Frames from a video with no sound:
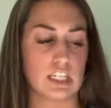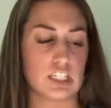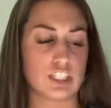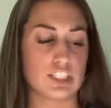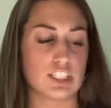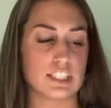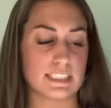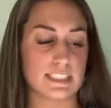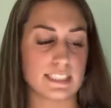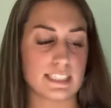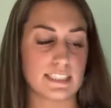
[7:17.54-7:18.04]

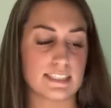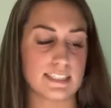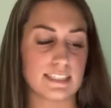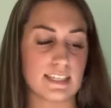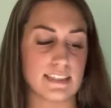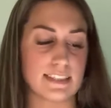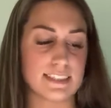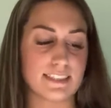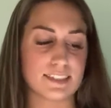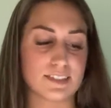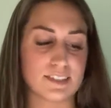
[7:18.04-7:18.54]
She says
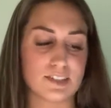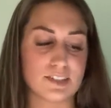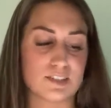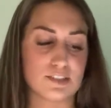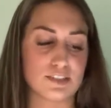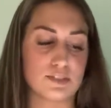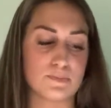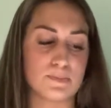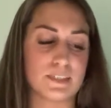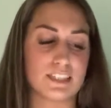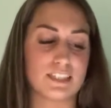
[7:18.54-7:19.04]
that this
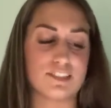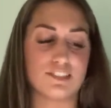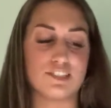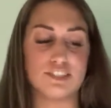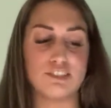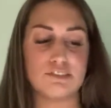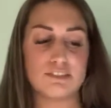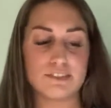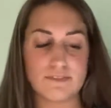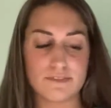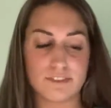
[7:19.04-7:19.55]
occurs because the
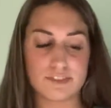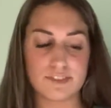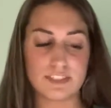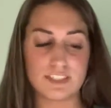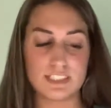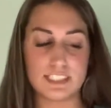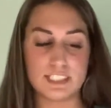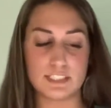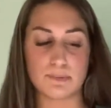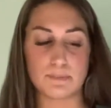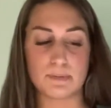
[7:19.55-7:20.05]

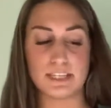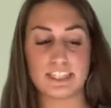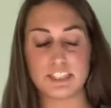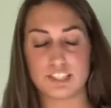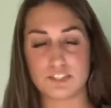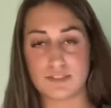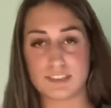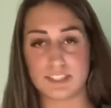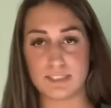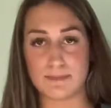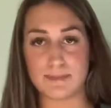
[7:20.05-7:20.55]
university's
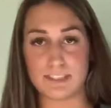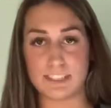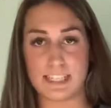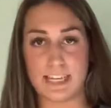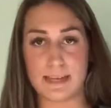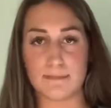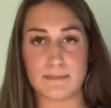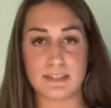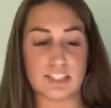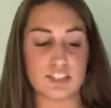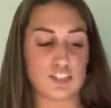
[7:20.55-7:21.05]
plagiarism
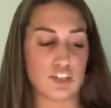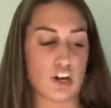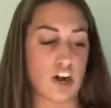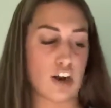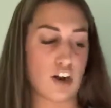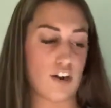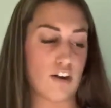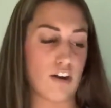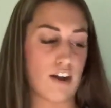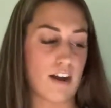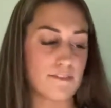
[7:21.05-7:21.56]
statements
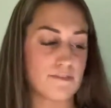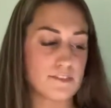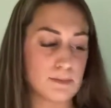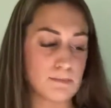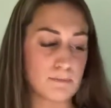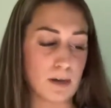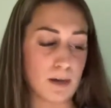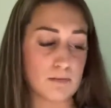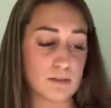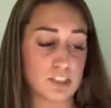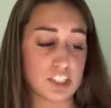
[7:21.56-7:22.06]
are often
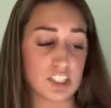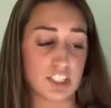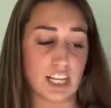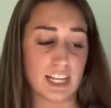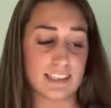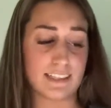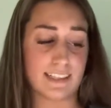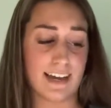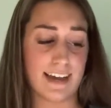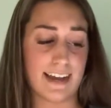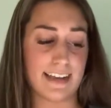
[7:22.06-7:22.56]
published
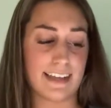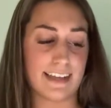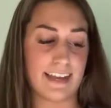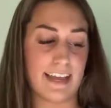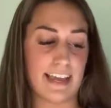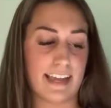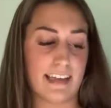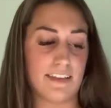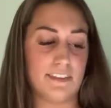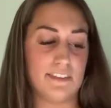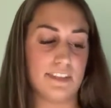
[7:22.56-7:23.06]
online
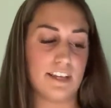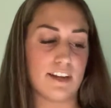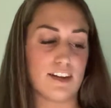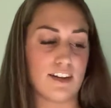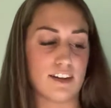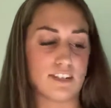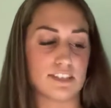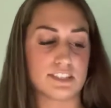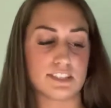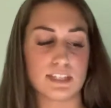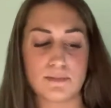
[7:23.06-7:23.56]
and there
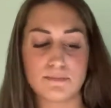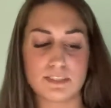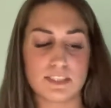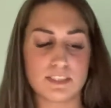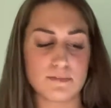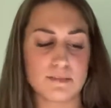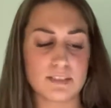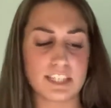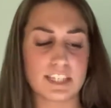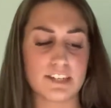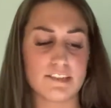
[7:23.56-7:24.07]
are some
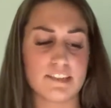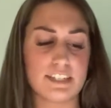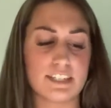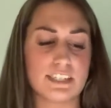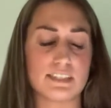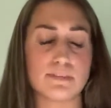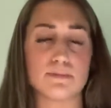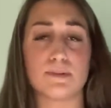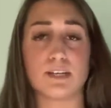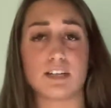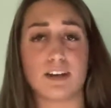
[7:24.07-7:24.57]

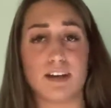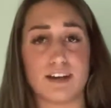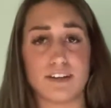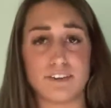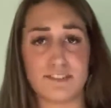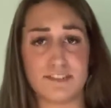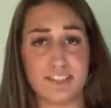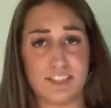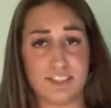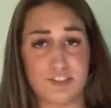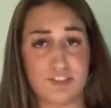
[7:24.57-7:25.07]
similarities among
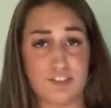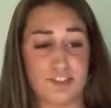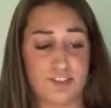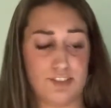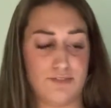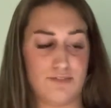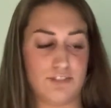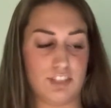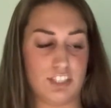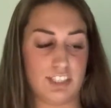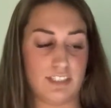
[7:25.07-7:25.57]
other
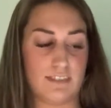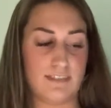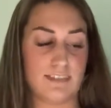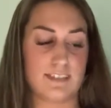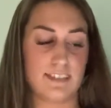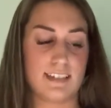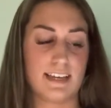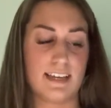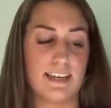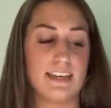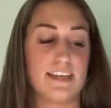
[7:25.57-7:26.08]

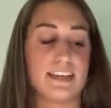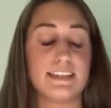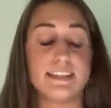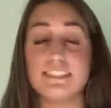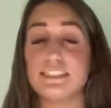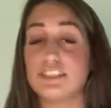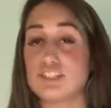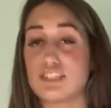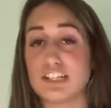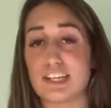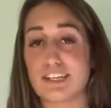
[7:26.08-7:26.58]
institutions.
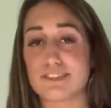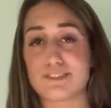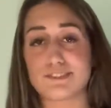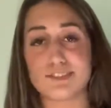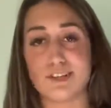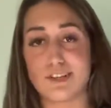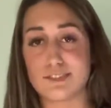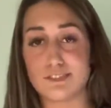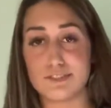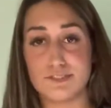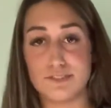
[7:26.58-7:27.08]
These checkers
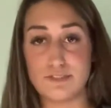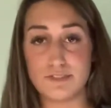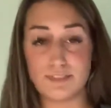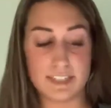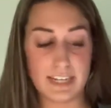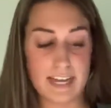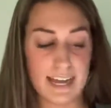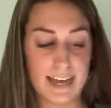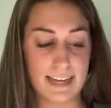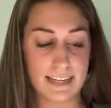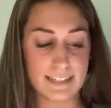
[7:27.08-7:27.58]
also do
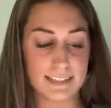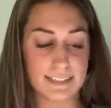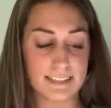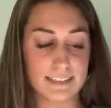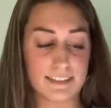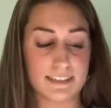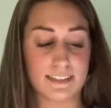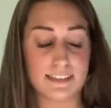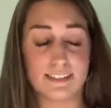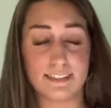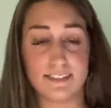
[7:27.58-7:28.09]
not
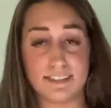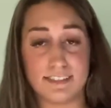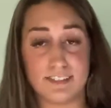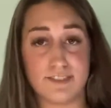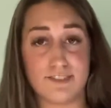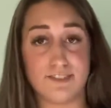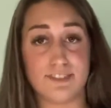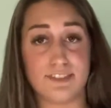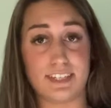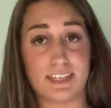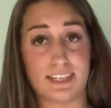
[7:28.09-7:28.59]

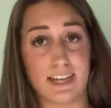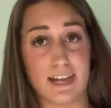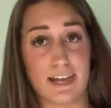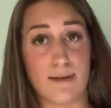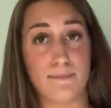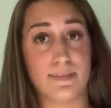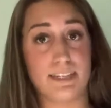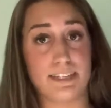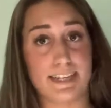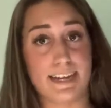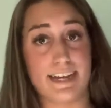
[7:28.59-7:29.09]
consider the
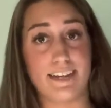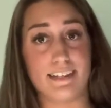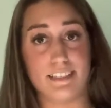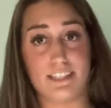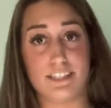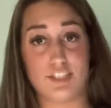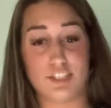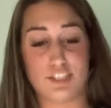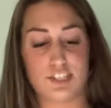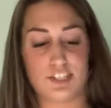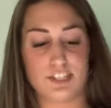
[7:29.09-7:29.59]
common
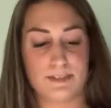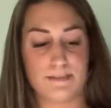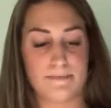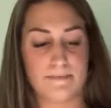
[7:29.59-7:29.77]
knowledge.